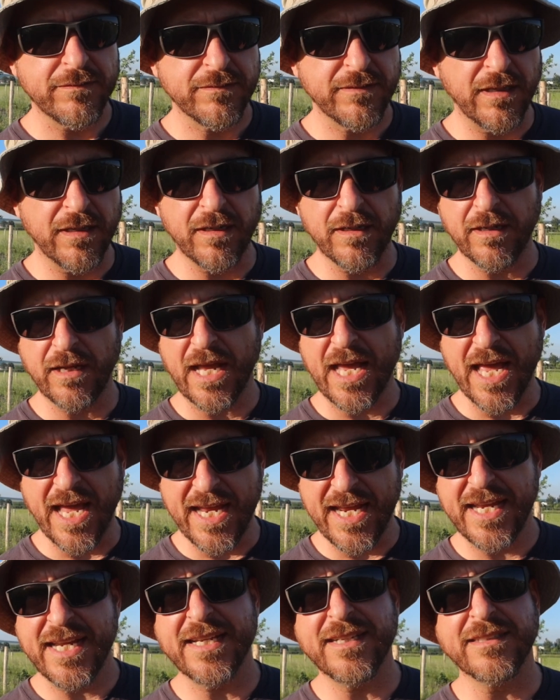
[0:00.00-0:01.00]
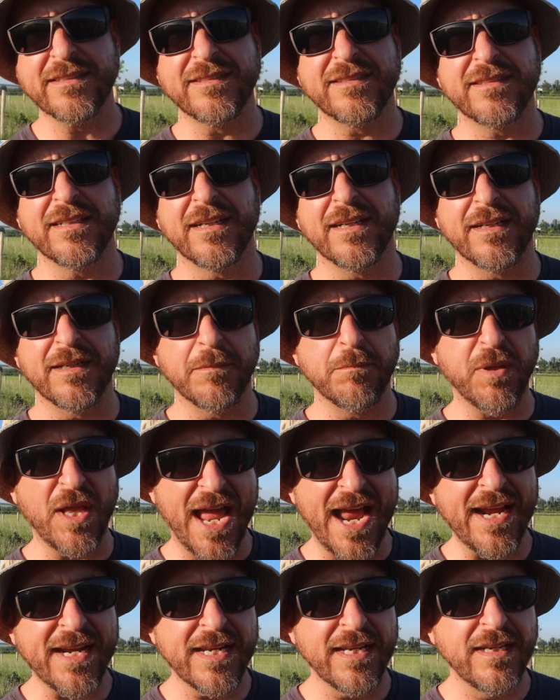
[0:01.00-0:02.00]
The hei is uh,
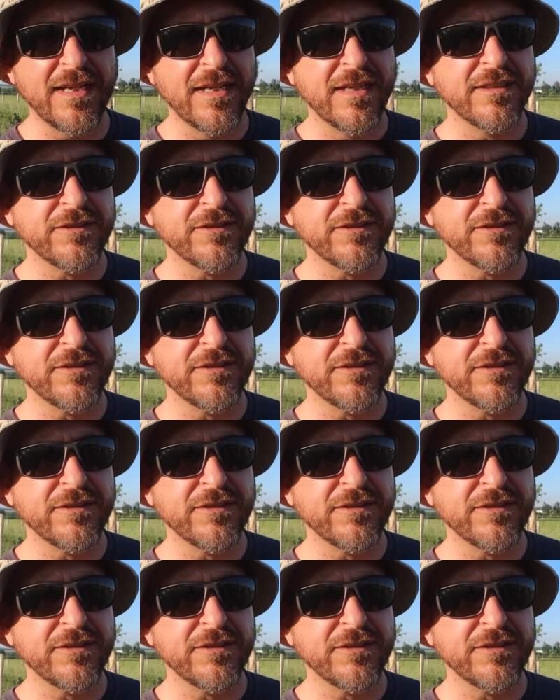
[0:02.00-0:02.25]
black,